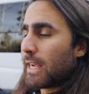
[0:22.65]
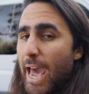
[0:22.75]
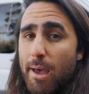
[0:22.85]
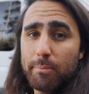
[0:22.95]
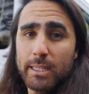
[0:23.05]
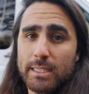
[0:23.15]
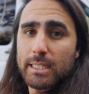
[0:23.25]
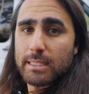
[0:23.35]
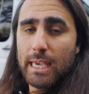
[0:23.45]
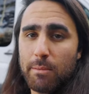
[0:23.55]
The cabinets,
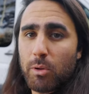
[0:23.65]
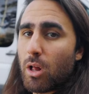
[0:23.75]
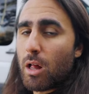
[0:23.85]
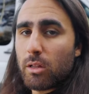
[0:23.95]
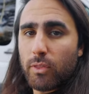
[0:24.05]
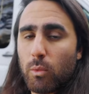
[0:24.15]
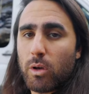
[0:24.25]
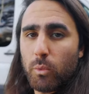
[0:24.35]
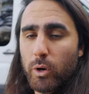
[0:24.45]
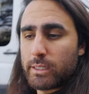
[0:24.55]
the table, all of the
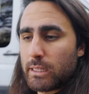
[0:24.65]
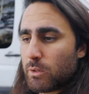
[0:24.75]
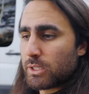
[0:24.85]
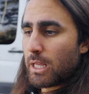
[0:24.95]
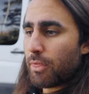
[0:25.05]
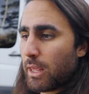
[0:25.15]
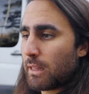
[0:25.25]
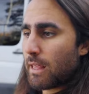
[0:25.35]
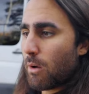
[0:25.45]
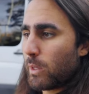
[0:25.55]
woodworking. There was
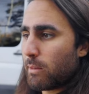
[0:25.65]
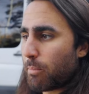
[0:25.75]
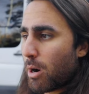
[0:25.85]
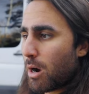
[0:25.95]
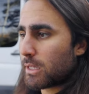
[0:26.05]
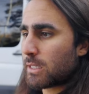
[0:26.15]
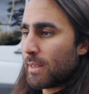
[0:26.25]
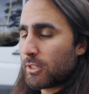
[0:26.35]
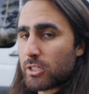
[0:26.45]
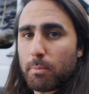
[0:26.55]
nothing that we bought
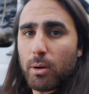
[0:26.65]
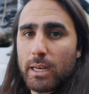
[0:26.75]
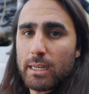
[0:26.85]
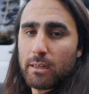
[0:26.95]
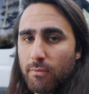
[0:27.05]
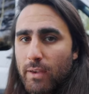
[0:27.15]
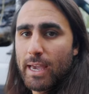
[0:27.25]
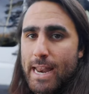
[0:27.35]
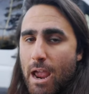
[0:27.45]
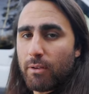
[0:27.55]
and just put into the
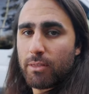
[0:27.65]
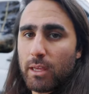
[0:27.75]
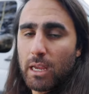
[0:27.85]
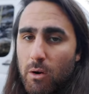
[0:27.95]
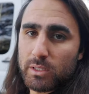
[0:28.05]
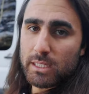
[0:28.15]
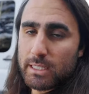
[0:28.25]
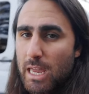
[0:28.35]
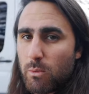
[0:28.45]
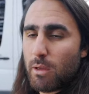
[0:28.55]
van. Everything here was
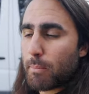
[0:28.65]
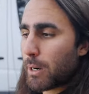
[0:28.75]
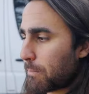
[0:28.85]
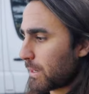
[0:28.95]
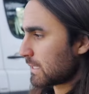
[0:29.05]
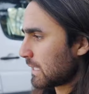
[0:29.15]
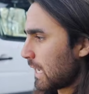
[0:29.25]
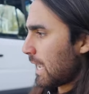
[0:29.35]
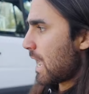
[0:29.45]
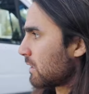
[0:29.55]
designed with a purpose
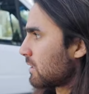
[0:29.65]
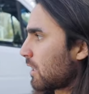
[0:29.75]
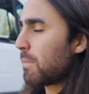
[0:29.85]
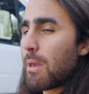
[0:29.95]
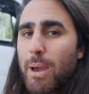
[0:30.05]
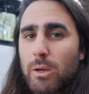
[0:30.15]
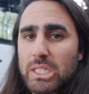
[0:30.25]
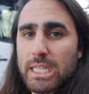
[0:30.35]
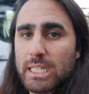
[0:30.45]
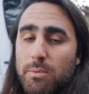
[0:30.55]
and it took me about
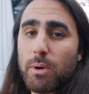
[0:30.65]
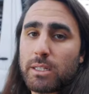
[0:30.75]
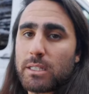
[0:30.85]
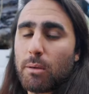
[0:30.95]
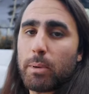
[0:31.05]
six months to